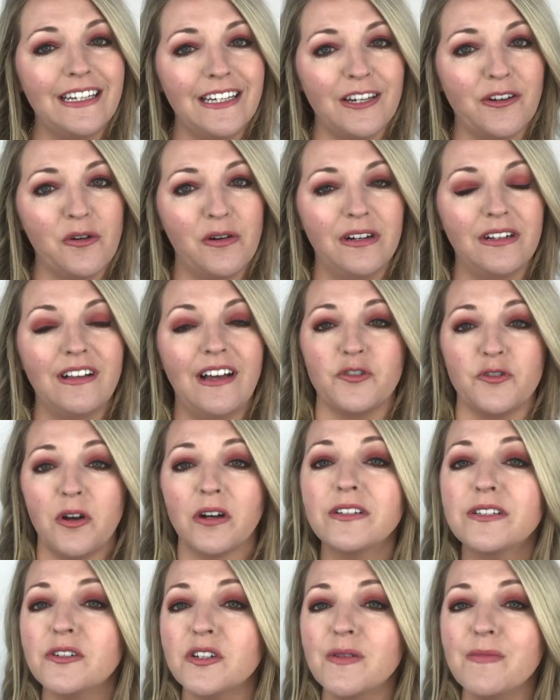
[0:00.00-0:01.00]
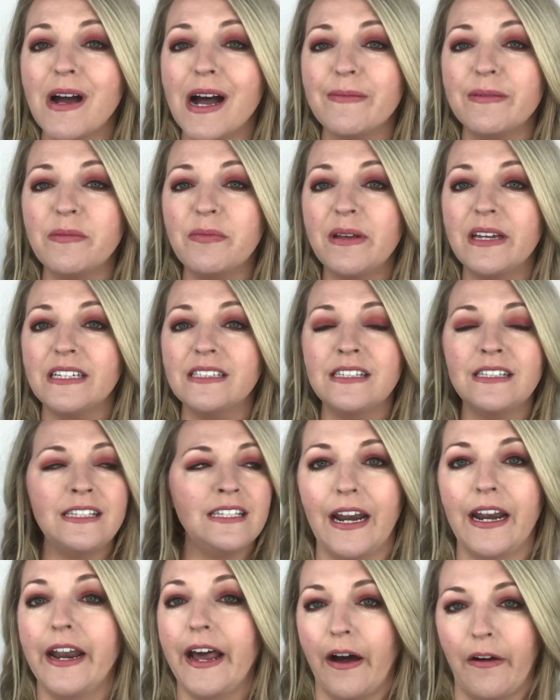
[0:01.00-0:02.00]
equal. Drugstore bobby pins,
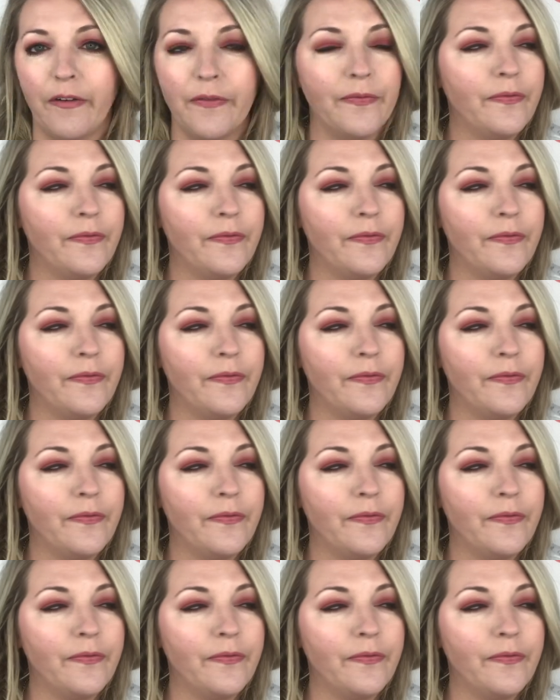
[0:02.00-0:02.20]
no.